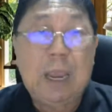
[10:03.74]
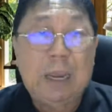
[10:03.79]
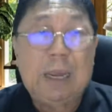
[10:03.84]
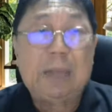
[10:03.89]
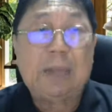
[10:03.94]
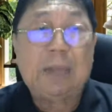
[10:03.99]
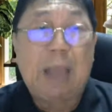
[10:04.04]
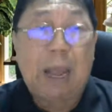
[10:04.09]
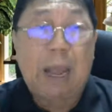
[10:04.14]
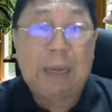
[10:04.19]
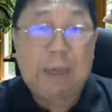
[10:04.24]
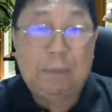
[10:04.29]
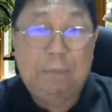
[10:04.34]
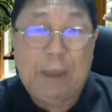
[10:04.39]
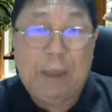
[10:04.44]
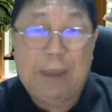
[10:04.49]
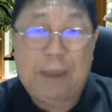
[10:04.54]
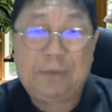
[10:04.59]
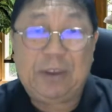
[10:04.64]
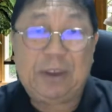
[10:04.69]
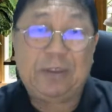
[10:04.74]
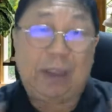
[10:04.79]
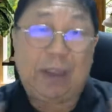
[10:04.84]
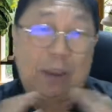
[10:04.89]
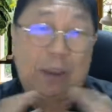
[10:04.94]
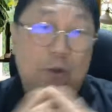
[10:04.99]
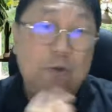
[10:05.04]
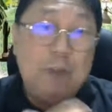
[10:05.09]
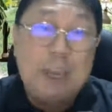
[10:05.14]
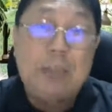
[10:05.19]
these are the basic
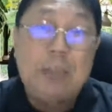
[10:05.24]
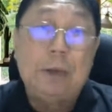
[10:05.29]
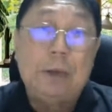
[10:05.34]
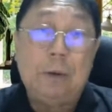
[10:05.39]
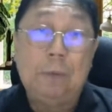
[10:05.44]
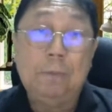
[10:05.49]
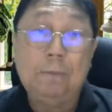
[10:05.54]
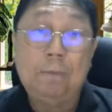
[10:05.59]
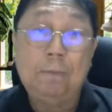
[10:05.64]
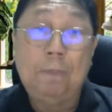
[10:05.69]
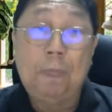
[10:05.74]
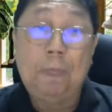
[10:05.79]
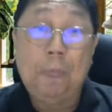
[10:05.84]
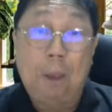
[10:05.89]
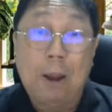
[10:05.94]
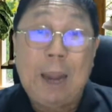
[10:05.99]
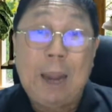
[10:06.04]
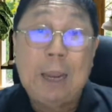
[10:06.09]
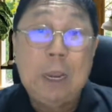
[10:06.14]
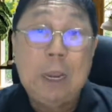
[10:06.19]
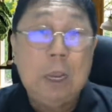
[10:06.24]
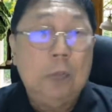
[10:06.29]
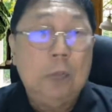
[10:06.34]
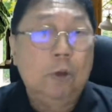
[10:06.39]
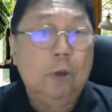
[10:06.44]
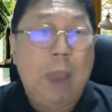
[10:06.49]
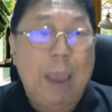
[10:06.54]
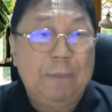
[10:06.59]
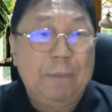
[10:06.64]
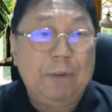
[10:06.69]
that you need. All right.
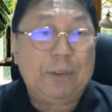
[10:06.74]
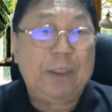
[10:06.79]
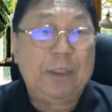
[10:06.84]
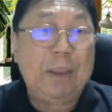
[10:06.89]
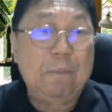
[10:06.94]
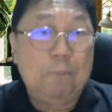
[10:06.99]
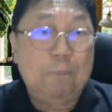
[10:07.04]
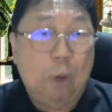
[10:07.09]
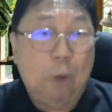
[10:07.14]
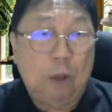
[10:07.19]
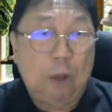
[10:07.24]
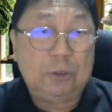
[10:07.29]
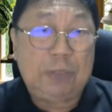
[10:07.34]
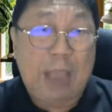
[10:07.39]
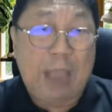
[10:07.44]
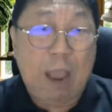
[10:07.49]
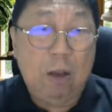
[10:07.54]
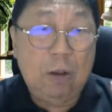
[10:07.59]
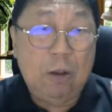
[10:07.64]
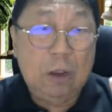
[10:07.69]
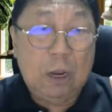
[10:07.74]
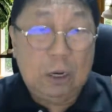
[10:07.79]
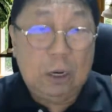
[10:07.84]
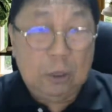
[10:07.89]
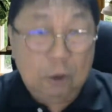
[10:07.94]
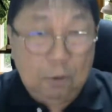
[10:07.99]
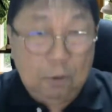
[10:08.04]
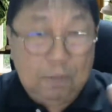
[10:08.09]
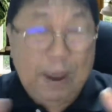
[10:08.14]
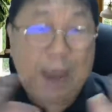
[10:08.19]
So everything boils down
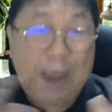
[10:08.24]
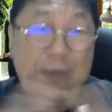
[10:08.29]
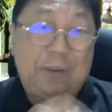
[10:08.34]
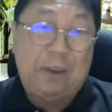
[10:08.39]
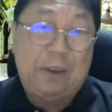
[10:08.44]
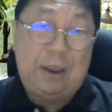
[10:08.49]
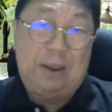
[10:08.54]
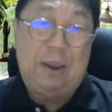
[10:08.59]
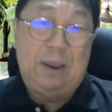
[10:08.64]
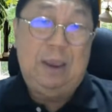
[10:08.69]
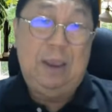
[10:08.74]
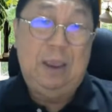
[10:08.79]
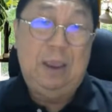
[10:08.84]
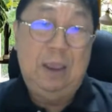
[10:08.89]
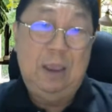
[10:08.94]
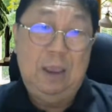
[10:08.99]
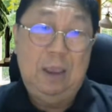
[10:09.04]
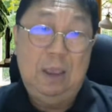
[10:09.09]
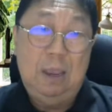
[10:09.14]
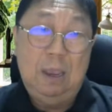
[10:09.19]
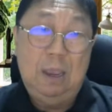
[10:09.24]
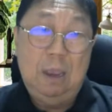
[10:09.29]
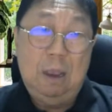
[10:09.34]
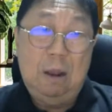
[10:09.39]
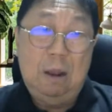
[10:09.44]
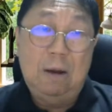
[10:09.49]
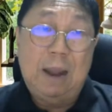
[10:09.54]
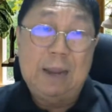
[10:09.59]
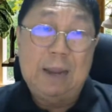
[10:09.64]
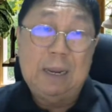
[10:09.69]
to basic.
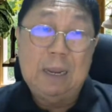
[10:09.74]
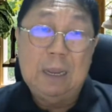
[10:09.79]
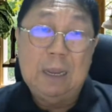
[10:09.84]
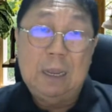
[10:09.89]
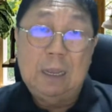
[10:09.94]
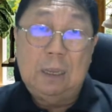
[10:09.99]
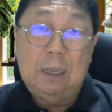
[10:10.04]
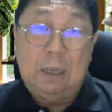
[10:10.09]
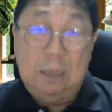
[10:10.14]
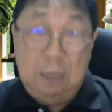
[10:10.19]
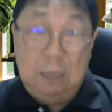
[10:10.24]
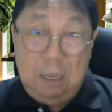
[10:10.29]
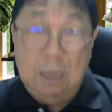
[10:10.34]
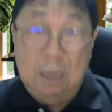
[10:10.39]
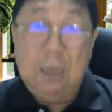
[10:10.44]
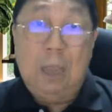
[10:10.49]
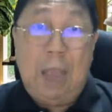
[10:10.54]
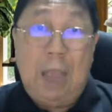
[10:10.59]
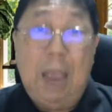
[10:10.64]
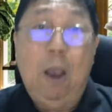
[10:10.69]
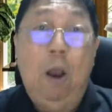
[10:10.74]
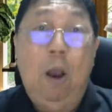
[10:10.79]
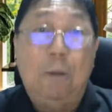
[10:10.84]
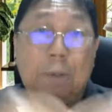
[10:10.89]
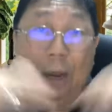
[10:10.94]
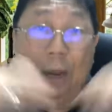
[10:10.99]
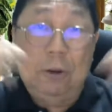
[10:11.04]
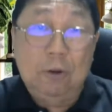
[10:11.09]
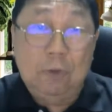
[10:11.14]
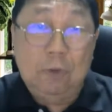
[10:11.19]
All right. I hope
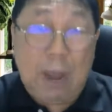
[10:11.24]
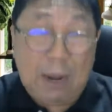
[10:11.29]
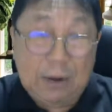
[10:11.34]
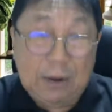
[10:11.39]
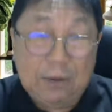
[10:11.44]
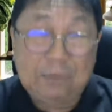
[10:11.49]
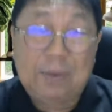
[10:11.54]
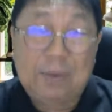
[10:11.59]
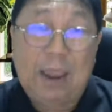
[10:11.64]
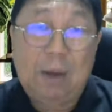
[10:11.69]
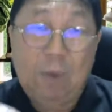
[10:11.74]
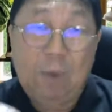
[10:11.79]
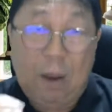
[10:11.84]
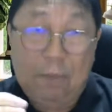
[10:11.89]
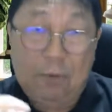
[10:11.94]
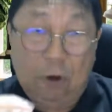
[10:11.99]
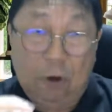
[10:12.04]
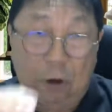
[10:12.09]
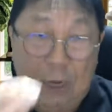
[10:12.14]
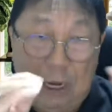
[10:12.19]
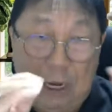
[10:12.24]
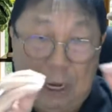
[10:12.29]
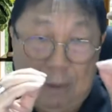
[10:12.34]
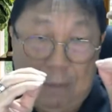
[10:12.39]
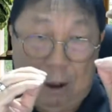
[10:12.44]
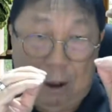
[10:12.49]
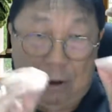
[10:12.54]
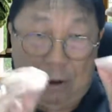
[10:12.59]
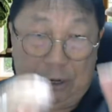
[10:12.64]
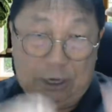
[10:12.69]
that you understand what I'm talking
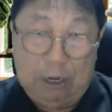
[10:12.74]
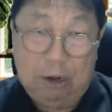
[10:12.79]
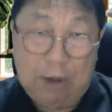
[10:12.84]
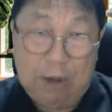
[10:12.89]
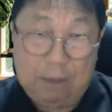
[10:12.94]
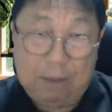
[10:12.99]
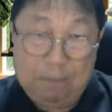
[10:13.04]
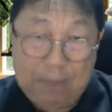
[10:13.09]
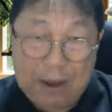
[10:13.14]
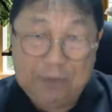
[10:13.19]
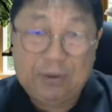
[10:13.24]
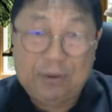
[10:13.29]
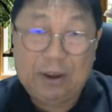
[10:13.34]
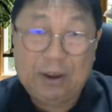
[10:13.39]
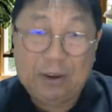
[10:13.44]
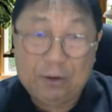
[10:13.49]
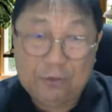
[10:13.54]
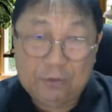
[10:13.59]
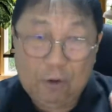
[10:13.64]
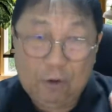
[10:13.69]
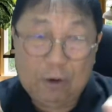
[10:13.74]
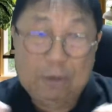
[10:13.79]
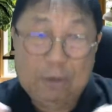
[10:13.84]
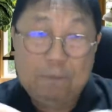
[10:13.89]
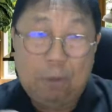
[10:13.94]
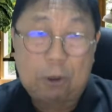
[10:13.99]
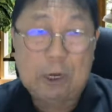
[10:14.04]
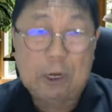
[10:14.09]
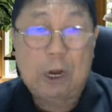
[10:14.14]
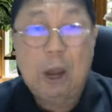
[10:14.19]
about here. All right. Basic is so
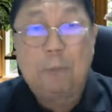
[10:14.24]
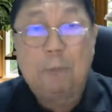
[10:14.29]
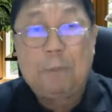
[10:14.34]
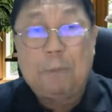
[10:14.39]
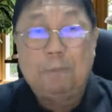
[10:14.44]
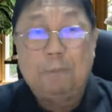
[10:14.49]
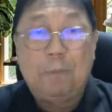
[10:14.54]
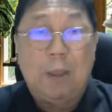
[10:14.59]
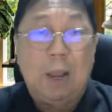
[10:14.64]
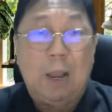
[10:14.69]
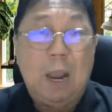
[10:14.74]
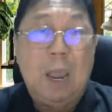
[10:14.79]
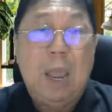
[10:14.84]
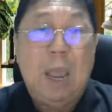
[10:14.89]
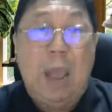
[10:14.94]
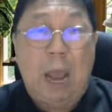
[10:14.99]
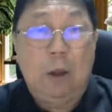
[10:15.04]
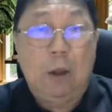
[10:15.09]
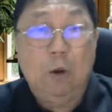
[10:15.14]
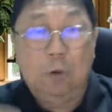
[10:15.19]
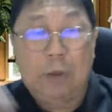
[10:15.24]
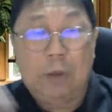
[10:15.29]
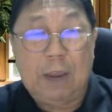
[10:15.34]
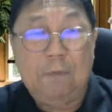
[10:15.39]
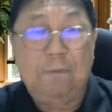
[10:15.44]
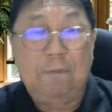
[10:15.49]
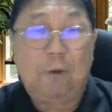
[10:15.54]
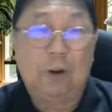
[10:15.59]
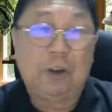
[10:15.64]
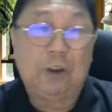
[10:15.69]
important. A lot of people are
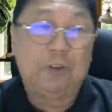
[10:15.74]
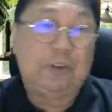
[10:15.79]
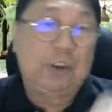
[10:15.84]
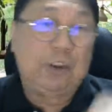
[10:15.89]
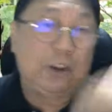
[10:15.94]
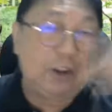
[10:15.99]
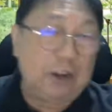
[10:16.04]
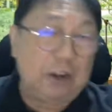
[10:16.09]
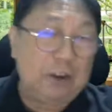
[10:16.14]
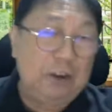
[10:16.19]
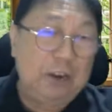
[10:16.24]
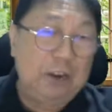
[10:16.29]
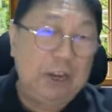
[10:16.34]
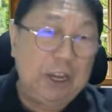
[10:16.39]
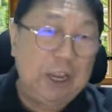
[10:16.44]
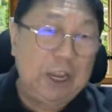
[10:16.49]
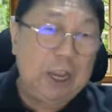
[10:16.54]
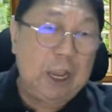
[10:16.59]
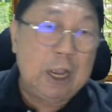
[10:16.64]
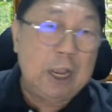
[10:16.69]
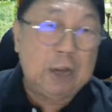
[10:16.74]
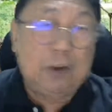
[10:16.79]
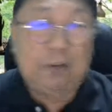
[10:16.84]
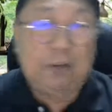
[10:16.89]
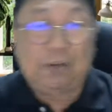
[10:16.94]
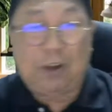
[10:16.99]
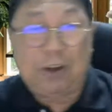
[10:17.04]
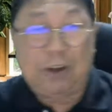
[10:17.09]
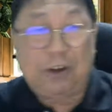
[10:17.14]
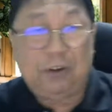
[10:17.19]
looking for the secret here, the
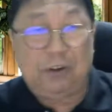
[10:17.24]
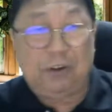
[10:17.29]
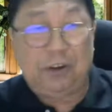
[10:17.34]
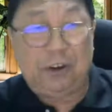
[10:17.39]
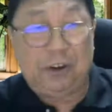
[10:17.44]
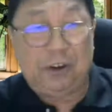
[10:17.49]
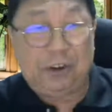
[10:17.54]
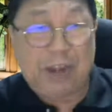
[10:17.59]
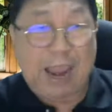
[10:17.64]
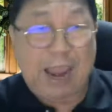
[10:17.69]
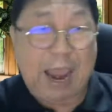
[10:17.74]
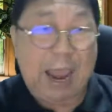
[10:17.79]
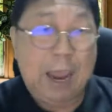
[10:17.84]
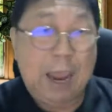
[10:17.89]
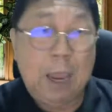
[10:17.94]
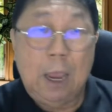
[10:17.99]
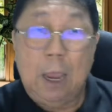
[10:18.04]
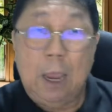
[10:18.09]
strategy there.